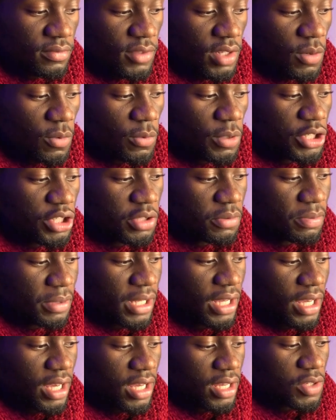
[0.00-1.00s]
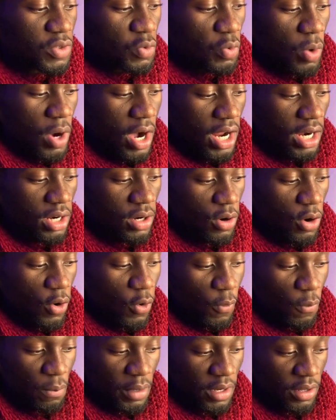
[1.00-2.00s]
Which you play as 1,
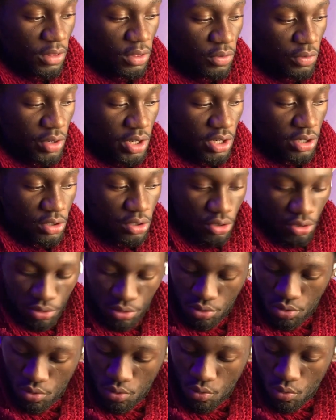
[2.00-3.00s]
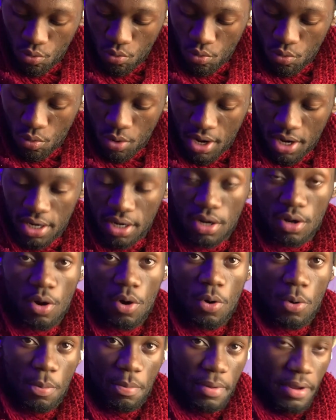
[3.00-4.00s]
open, 3, 2, 1,
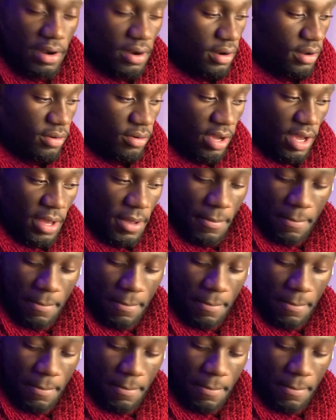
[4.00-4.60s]
open. Okay.